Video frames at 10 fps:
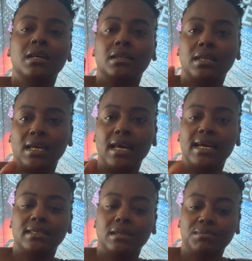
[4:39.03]
they
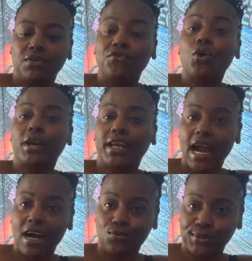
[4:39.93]
last up to 40
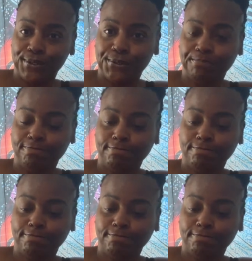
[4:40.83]
hours.